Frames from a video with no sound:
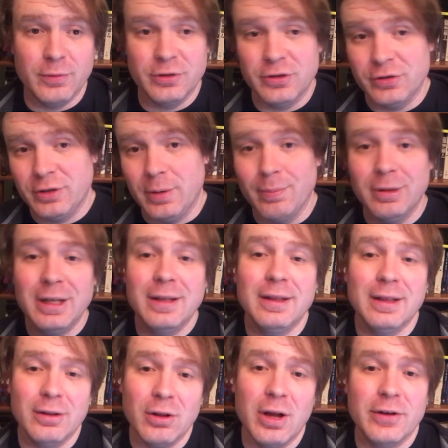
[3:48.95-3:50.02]
which is
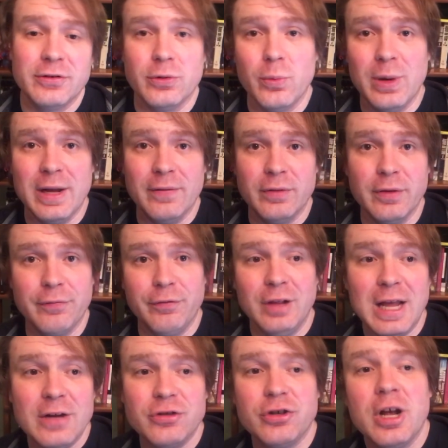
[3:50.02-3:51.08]
completely lost, The Way of the
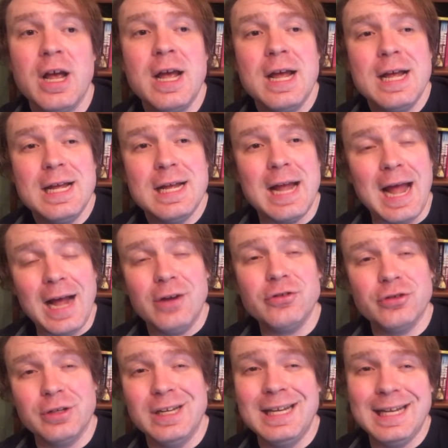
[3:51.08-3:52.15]
Flesh. He
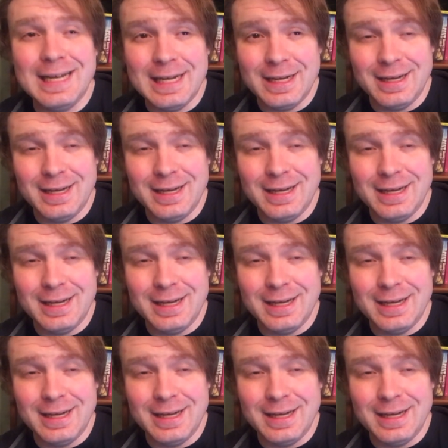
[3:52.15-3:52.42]
actually,